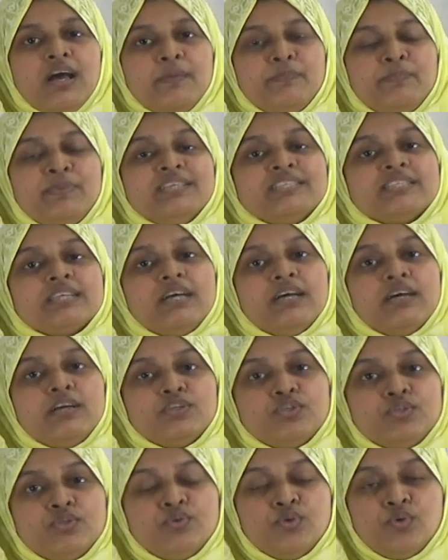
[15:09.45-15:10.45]
Please
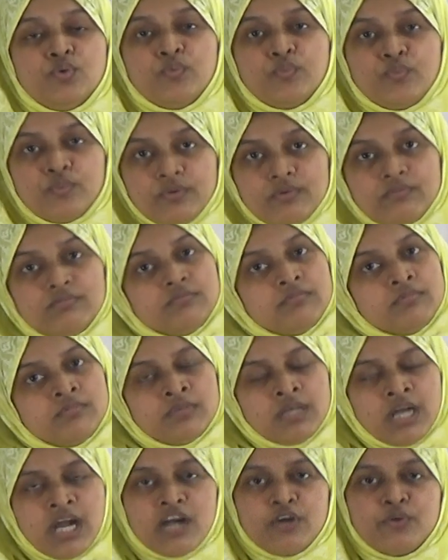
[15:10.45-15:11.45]
do
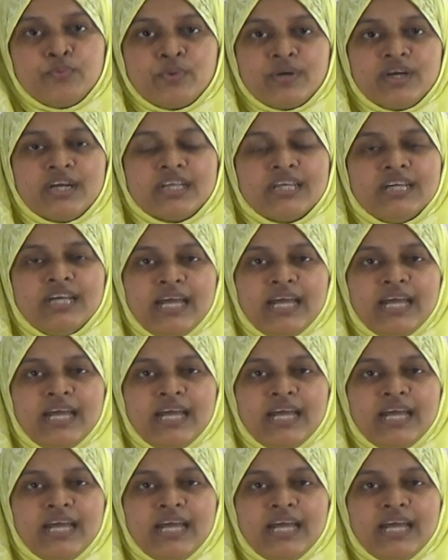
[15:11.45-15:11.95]
hard work